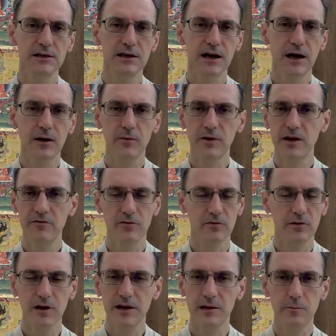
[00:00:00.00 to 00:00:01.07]
have like a
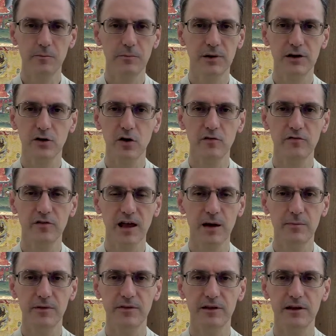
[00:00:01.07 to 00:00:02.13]
big overlap in
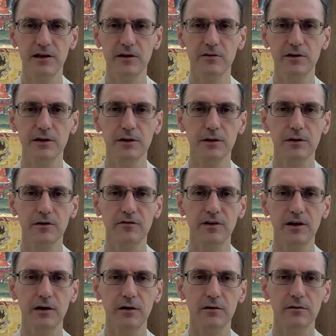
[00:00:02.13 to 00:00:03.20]
the areas of
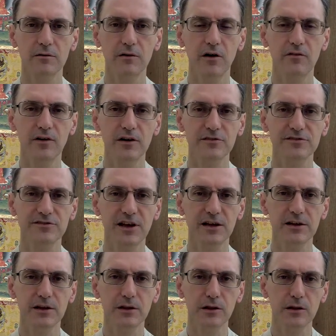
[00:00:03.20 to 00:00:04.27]
our studies.
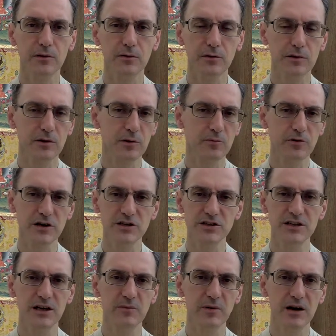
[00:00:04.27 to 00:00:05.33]
He's also a
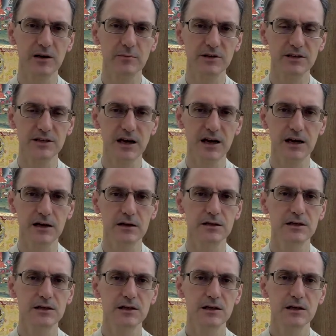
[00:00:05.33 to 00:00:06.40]
Prajnaparamita
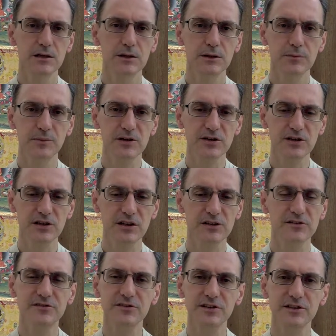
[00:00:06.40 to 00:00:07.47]
specialist. He
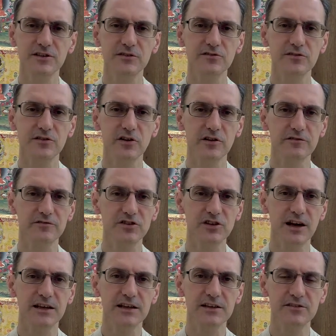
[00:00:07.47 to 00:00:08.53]
uses a lot of
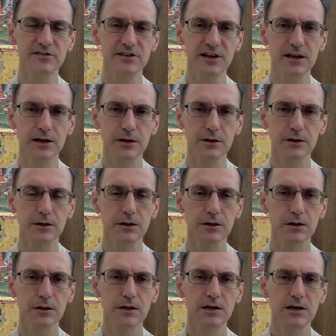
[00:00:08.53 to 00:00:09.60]
Chinese texts,
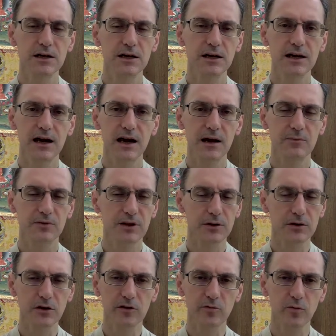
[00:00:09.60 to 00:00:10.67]
does a lot of
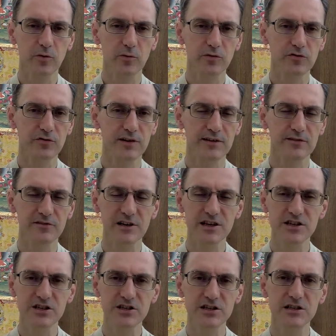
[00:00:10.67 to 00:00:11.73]
work with
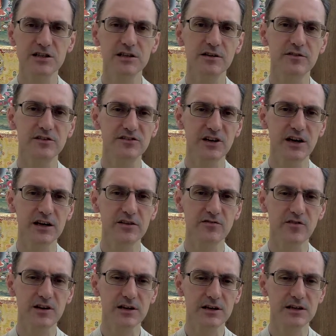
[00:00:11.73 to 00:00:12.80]
translation and this kind of thing.
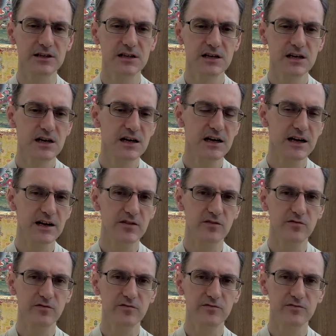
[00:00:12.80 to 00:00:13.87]
And
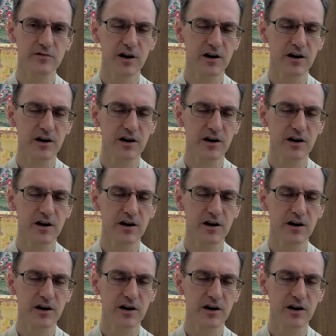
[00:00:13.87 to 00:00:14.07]
I've